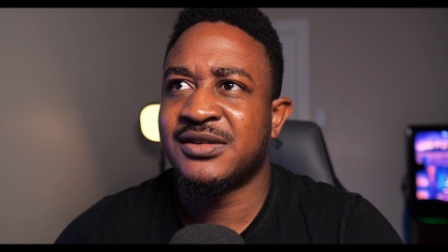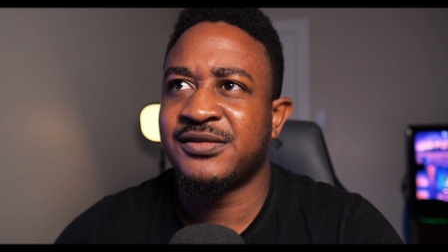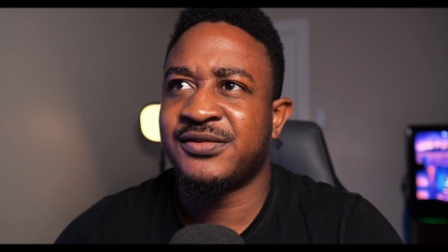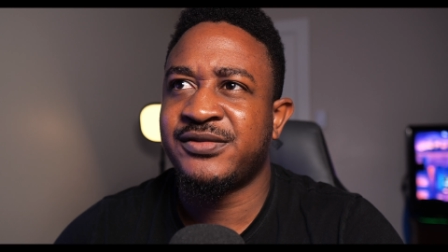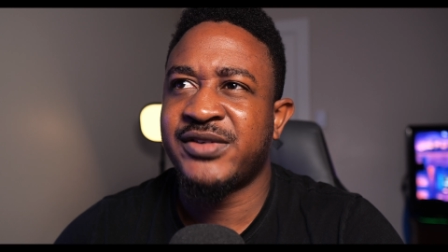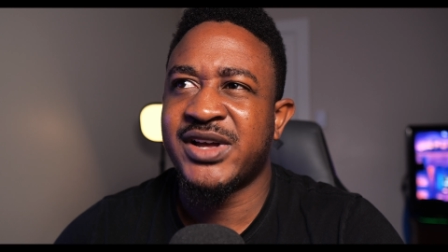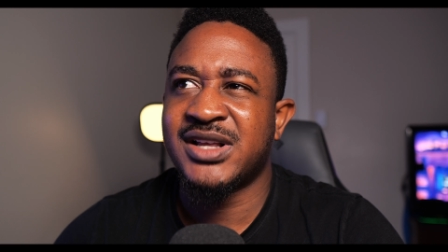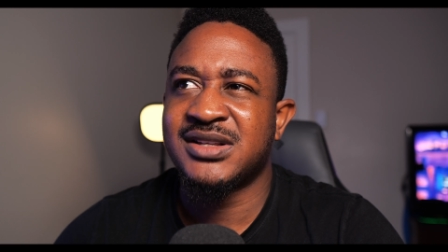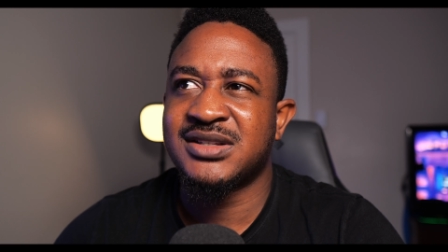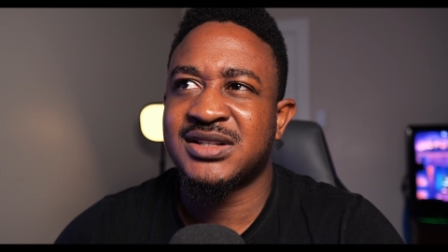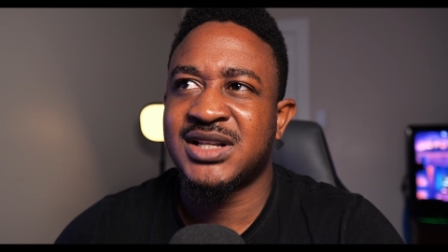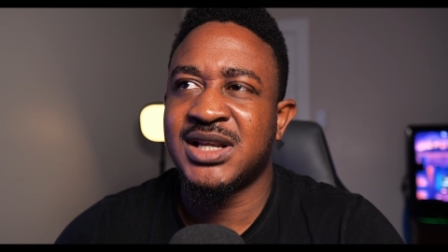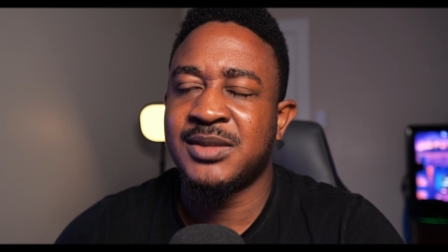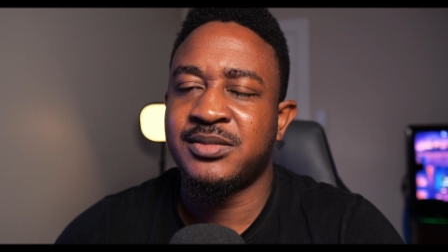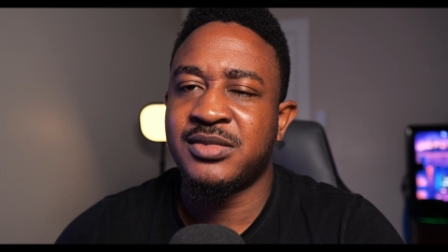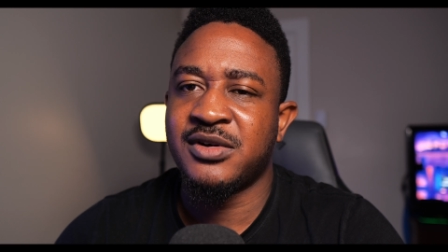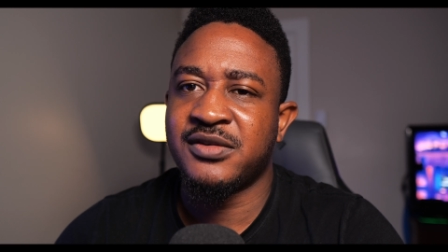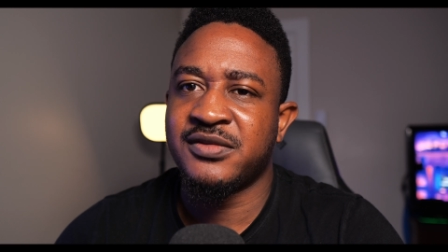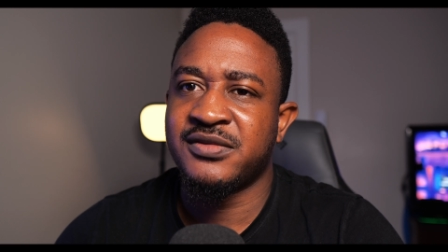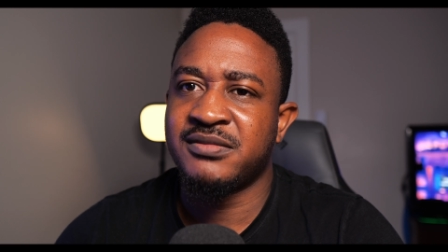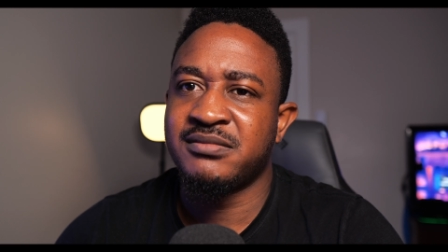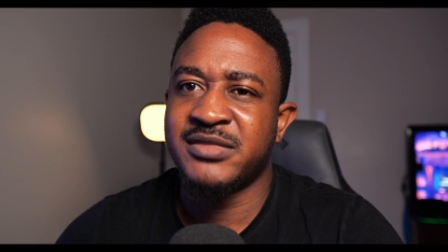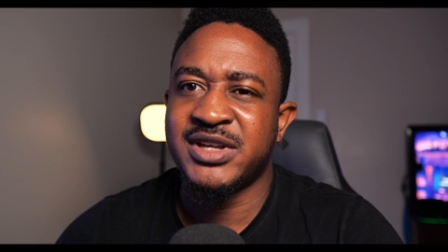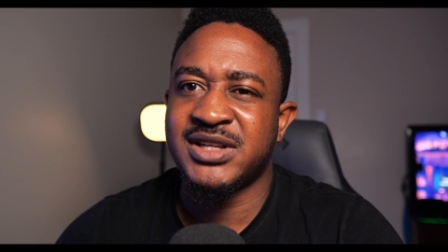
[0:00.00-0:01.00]
the first clip
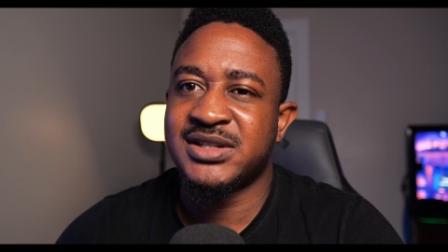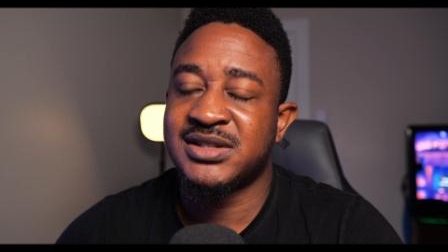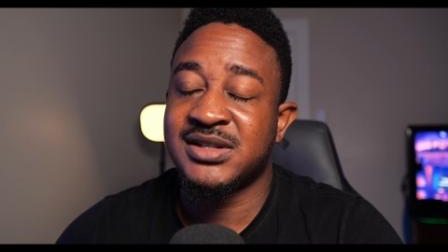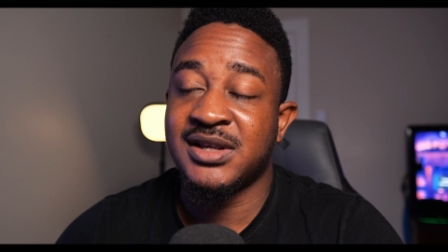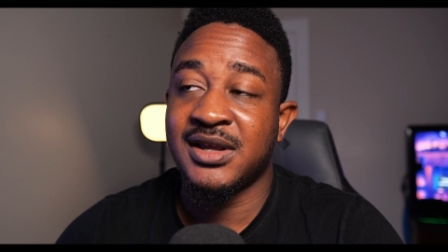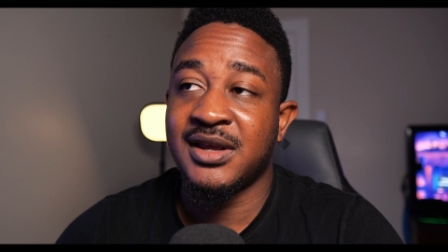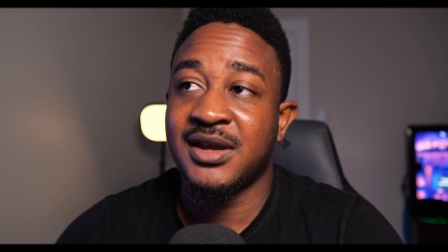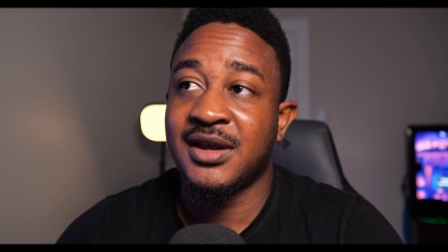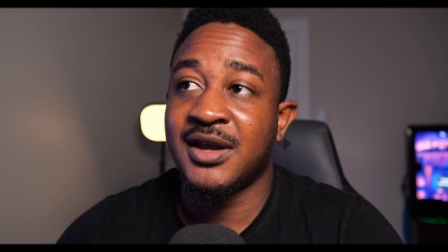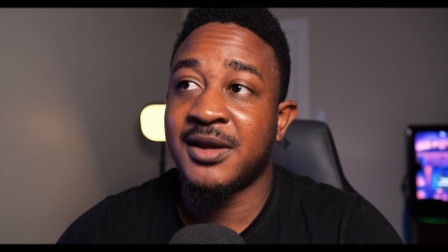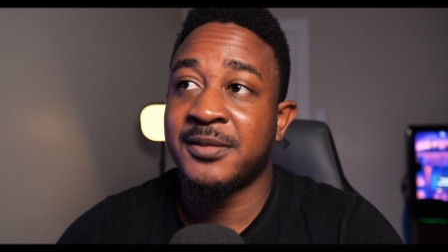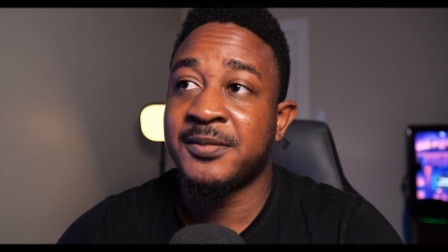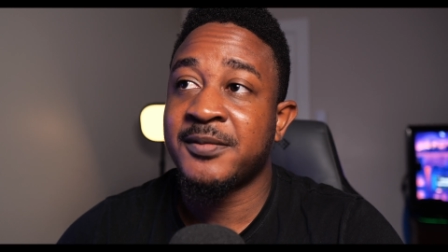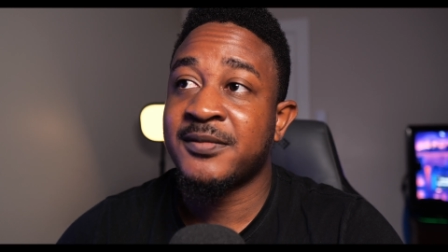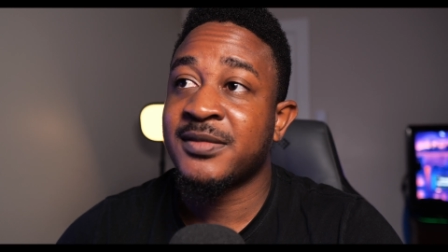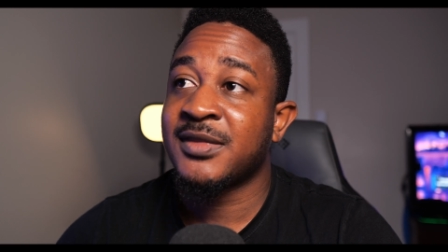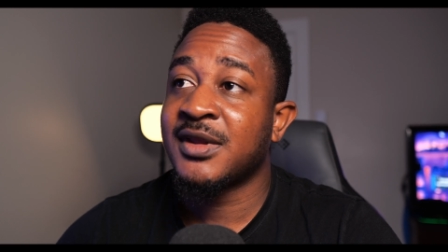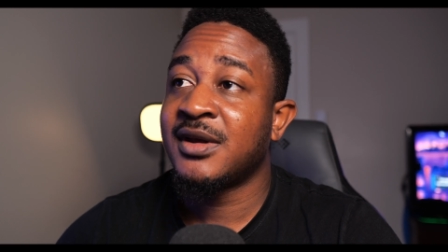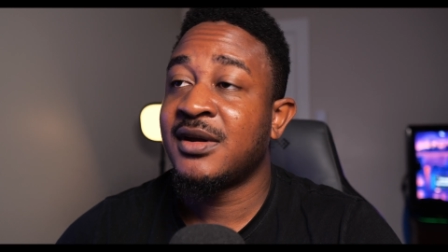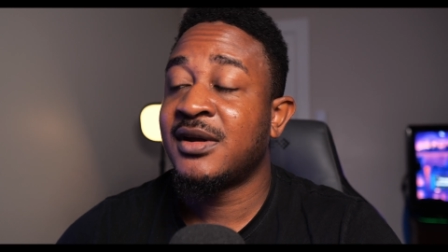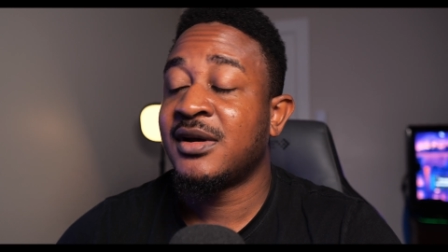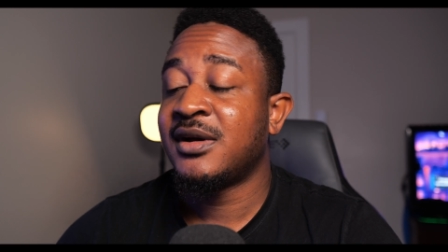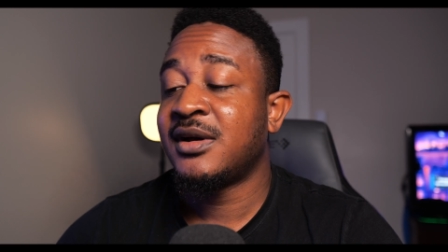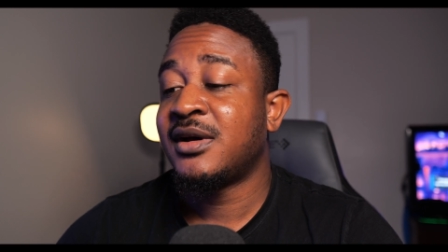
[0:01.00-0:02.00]
of me seeing him.
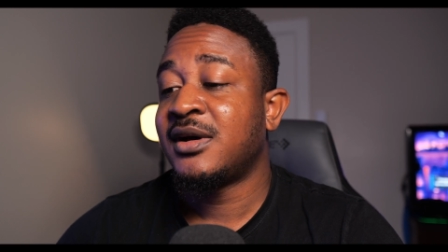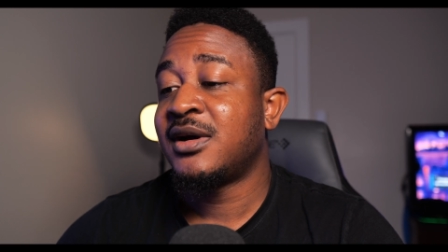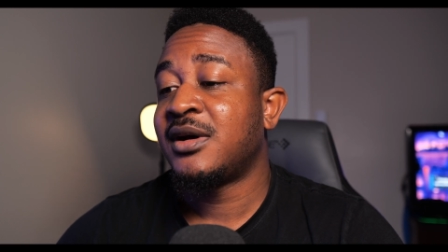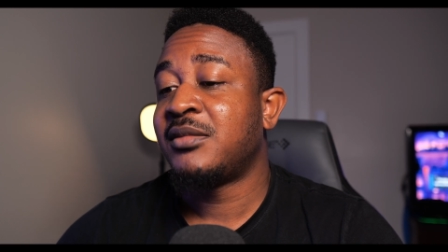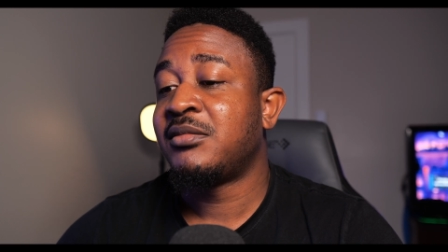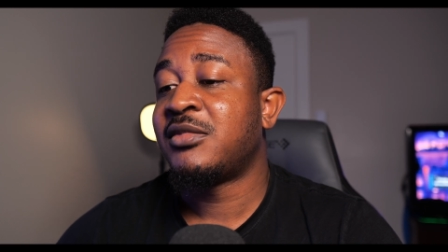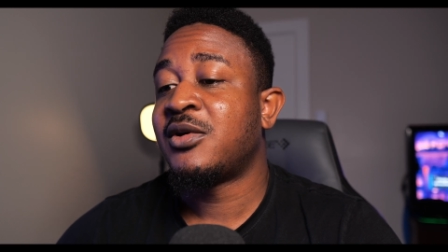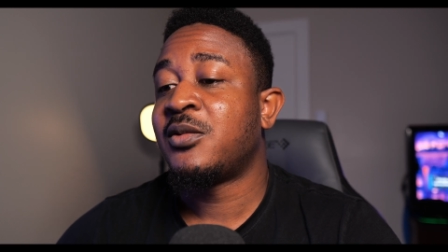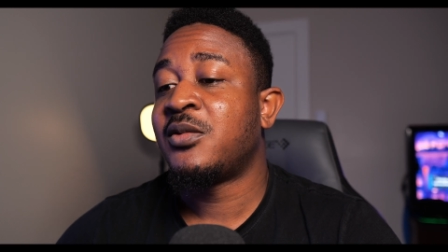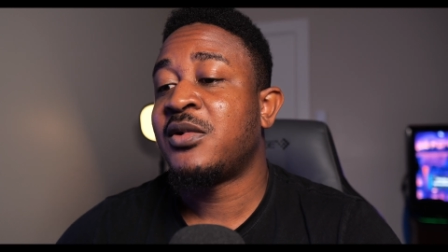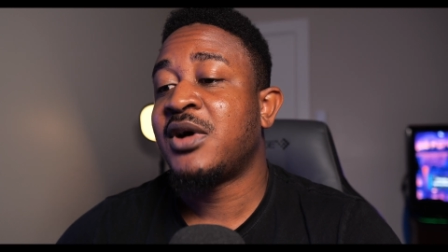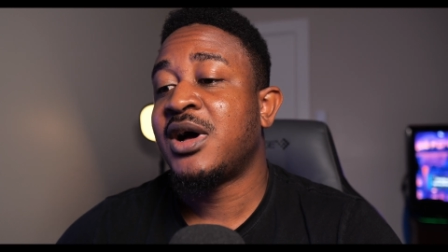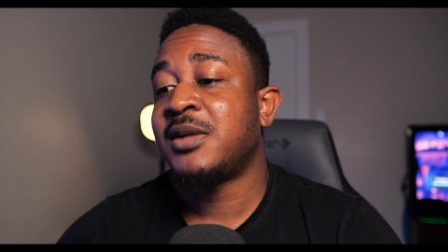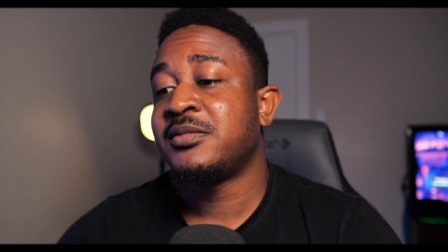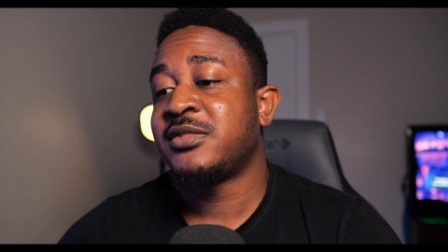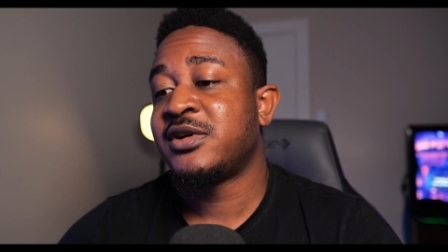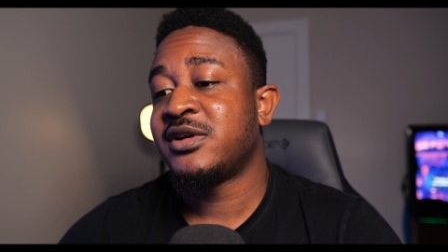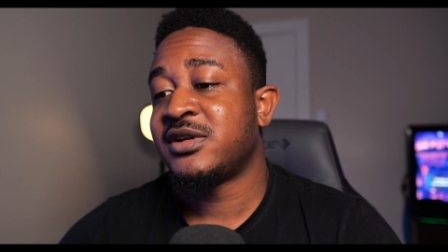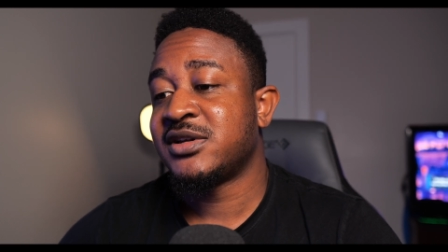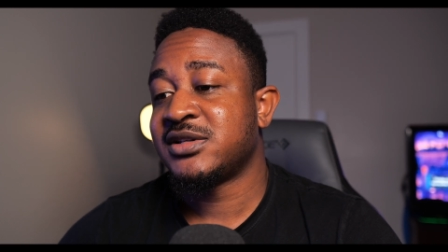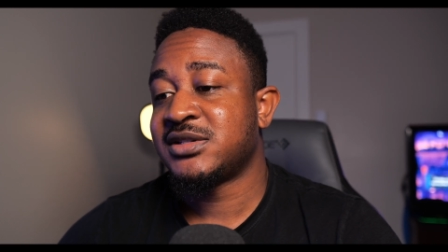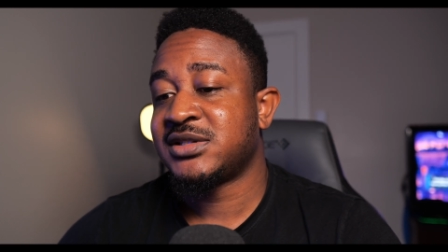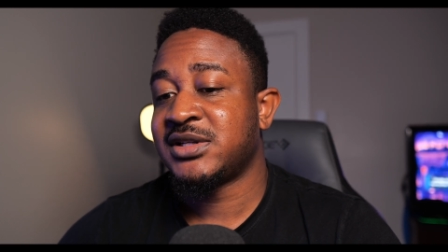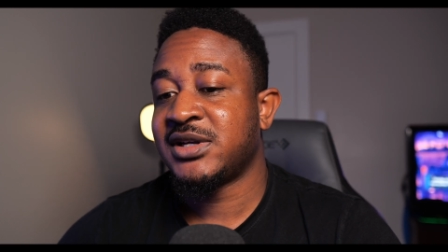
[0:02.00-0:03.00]
But what I'm
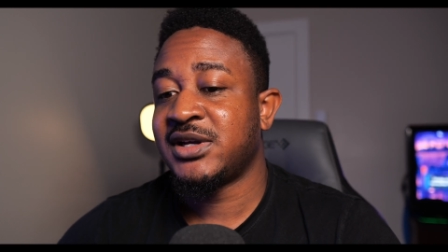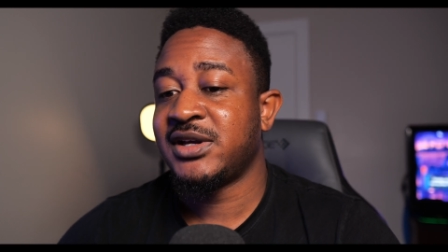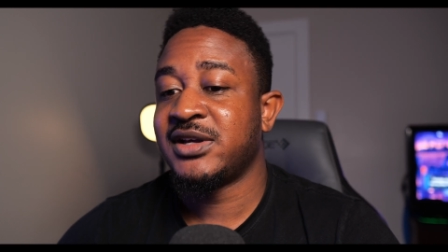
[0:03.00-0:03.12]
going to say